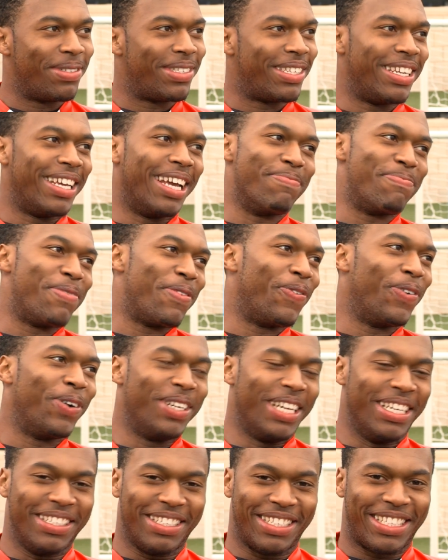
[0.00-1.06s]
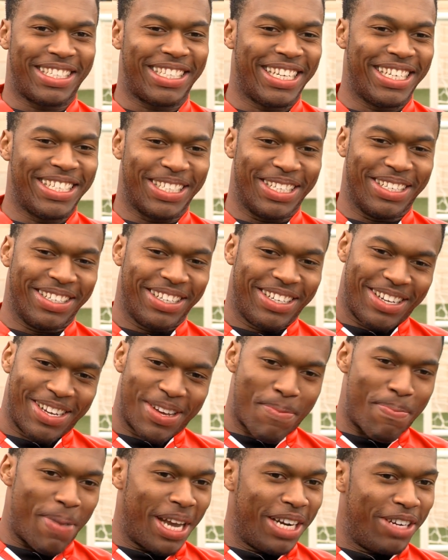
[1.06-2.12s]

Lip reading: to the end, before the end of the season, banter